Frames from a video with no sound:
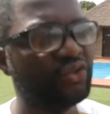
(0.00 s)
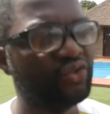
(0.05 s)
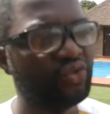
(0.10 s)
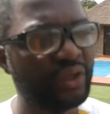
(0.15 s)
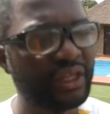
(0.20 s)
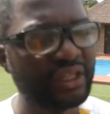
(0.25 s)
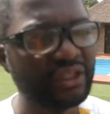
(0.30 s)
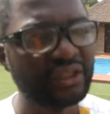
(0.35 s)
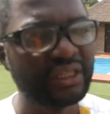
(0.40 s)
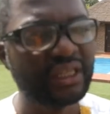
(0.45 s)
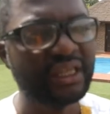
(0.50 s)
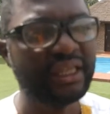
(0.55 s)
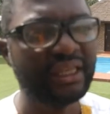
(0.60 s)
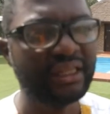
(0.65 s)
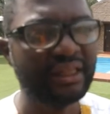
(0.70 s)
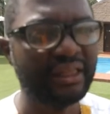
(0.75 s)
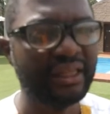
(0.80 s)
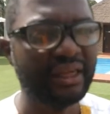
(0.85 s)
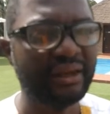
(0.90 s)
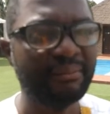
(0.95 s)
to educate
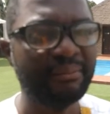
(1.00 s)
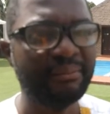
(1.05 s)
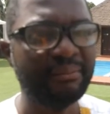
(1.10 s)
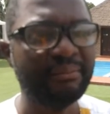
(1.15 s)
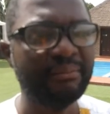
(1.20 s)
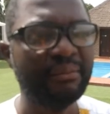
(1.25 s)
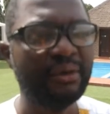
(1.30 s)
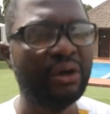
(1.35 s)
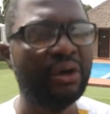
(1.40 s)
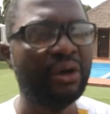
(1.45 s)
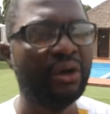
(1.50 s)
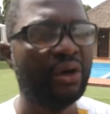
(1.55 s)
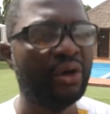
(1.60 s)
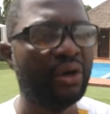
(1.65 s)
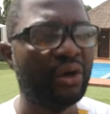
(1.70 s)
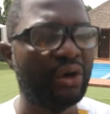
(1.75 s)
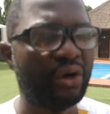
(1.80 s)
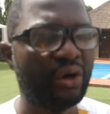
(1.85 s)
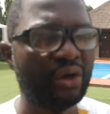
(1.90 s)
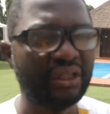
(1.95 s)
them
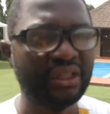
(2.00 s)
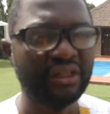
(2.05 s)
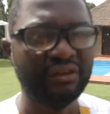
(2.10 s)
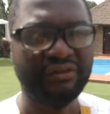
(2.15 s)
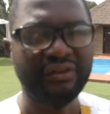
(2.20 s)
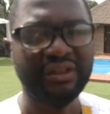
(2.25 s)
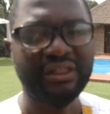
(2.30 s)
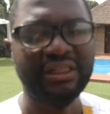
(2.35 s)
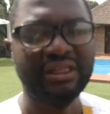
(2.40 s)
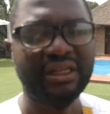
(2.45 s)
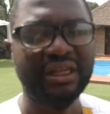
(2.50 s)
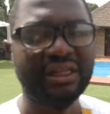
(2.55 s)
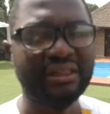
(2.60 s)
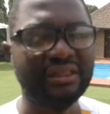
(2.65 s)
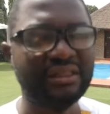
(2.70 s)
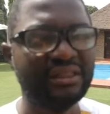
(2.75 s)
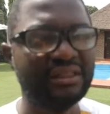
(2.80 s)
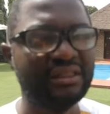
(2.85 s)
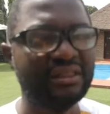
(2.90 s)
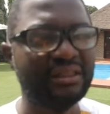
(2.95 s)
on the
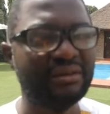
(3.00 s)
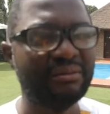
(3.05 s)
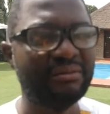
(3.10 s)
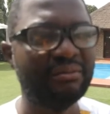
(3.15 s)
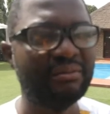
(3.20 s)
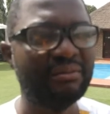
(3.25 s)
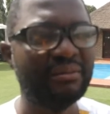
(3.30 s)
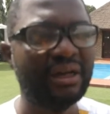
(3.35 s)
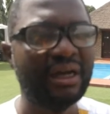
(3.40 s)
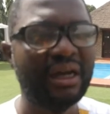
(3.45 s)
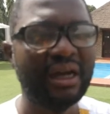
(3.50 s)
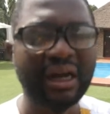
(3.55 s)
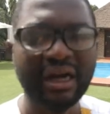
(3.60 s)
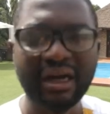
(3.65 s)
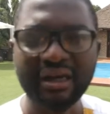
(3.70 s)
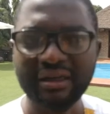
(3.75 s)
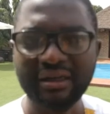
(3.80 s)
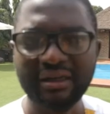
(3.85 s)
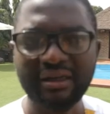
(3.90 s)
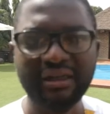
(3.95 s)
Vigilantism
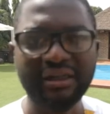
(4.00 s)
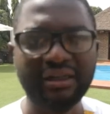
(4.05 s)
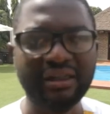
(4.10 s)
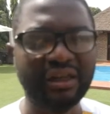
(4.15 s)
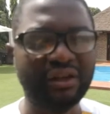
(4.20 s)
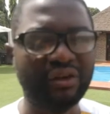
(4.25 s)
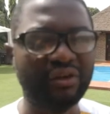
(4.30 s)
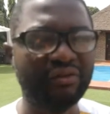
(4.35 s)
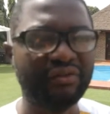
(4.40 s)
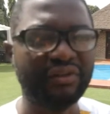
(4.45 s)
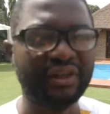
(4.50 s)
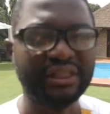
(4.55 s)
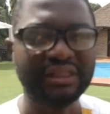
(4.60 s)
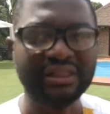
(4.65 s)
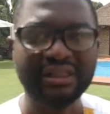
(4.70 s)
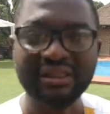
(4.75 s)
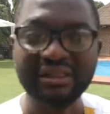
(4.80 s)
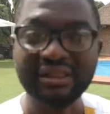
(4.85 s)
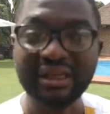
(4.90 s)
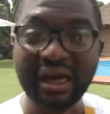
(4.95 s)
and Related
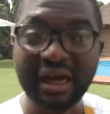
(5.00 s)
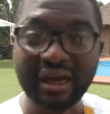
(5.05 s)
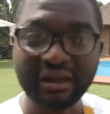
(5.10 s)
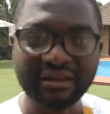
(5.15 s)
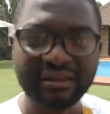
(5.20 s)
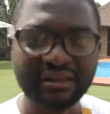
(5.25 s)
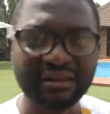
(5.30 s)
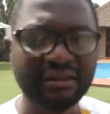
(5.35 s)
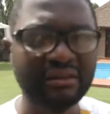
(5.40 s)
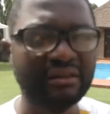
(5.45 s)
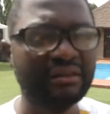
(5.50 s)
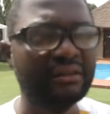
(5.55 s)
Offences Act.